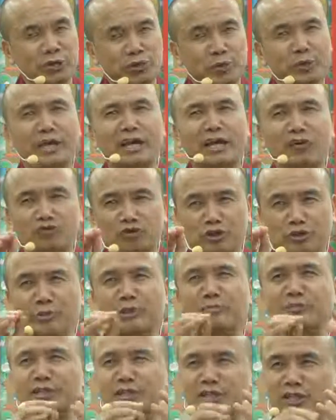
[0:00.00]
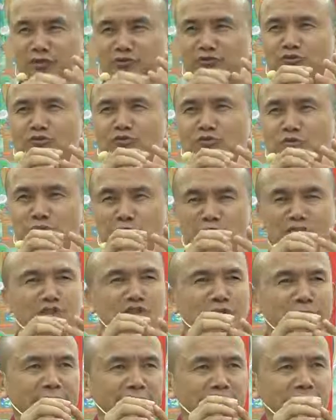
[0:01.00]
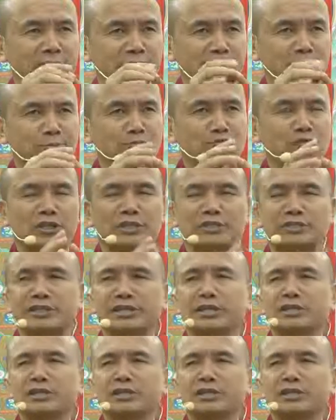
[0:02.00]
we have to remember these things. The